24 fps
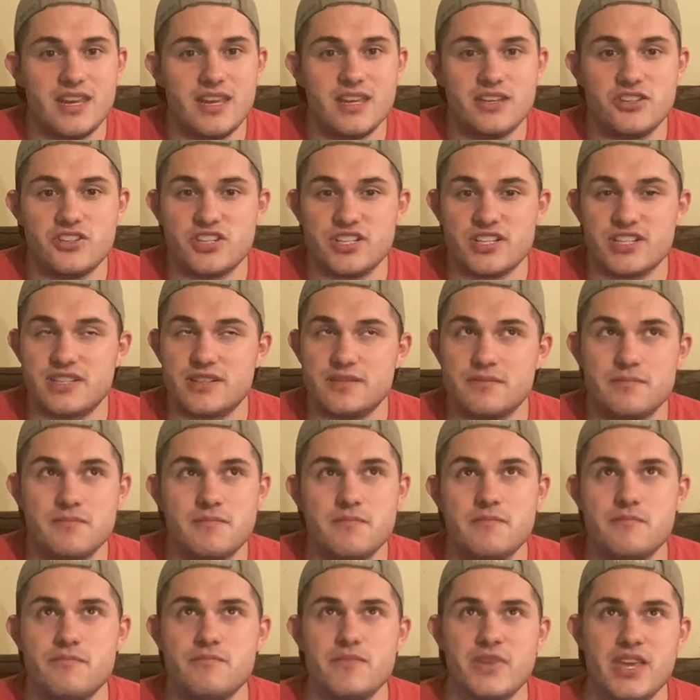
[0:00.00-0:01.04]
just
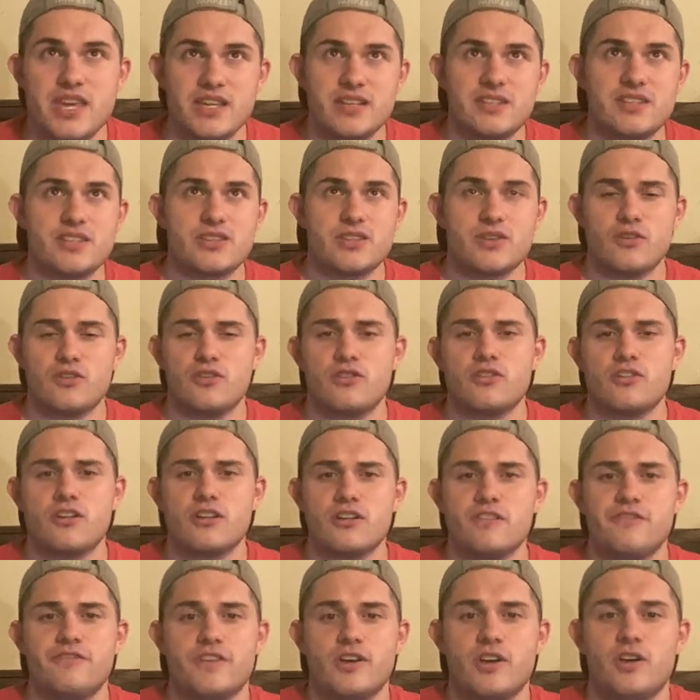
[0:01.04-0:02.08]
makes the horror
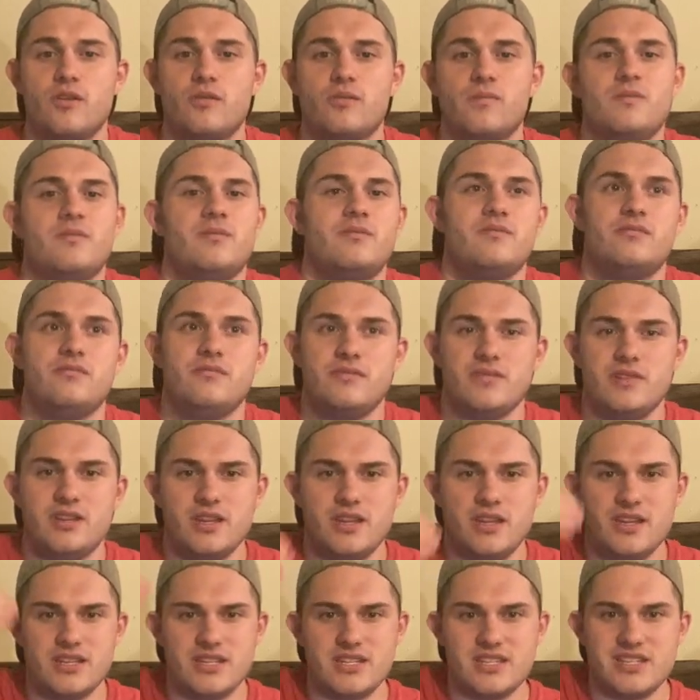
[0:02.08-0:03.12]
film
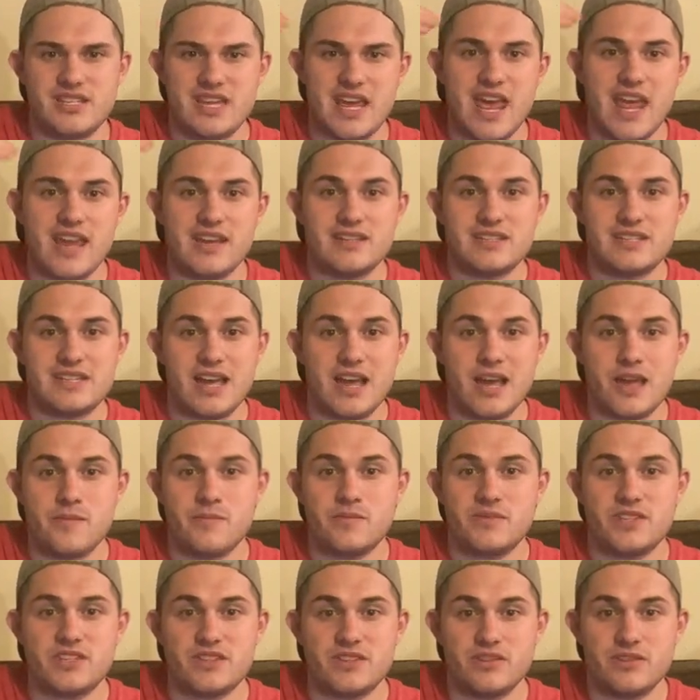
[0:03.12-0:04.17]
10
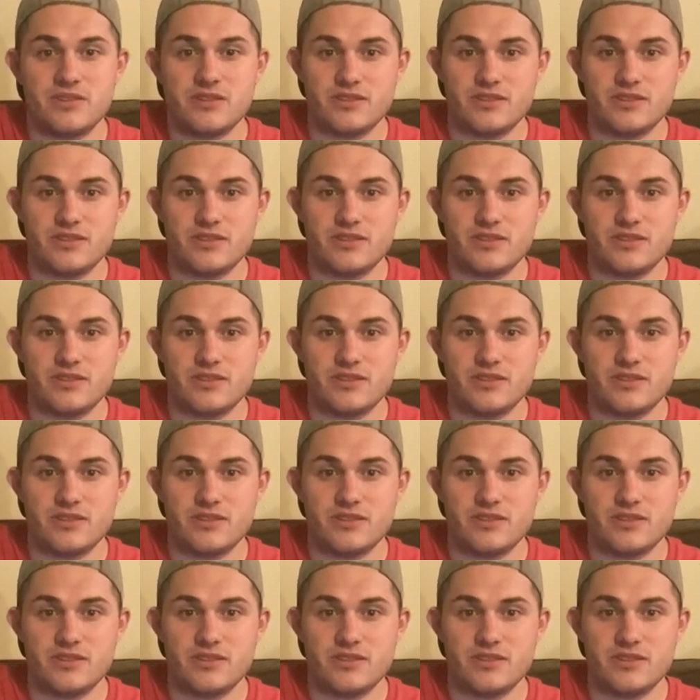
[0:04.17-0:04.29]
times